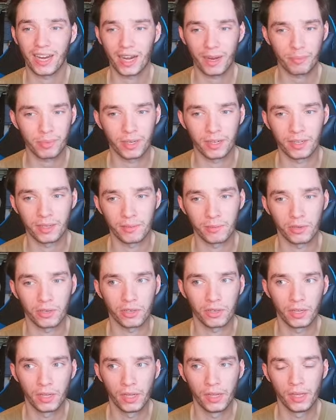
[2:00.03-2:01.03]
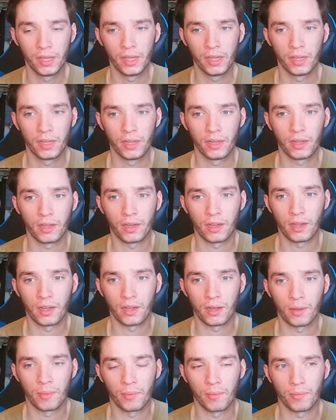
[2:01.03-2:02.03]
happen anymore.
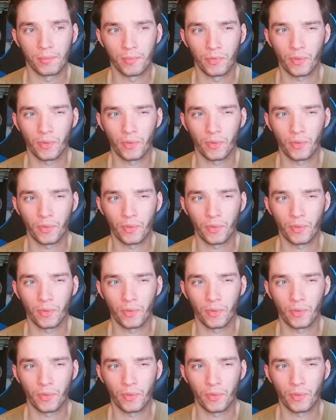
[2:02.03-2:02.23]
Um,